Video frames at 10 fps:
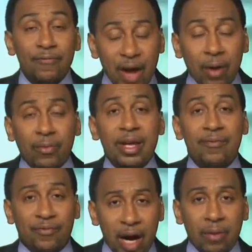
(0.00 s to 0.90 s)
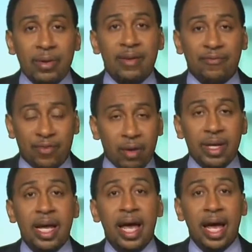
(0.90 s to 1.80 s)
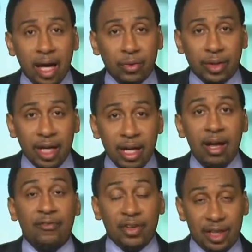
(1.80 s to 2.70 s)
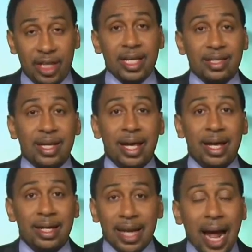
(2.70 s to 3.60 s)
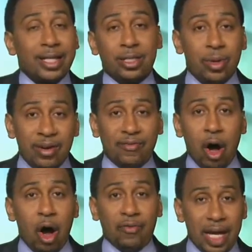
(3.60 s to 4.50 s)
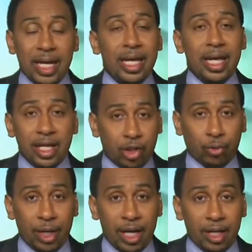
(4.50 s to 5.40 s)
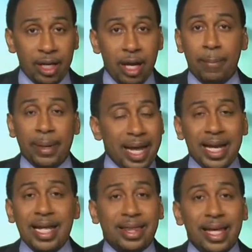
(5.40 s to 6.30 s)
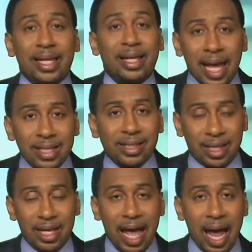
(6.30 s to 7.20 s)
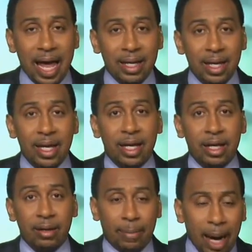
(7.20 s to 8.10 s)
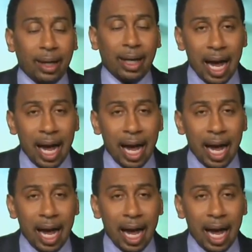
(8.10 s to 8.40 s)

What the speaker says: very, very, very healthy for this not to involve any intrigue. But anything less than that, Brock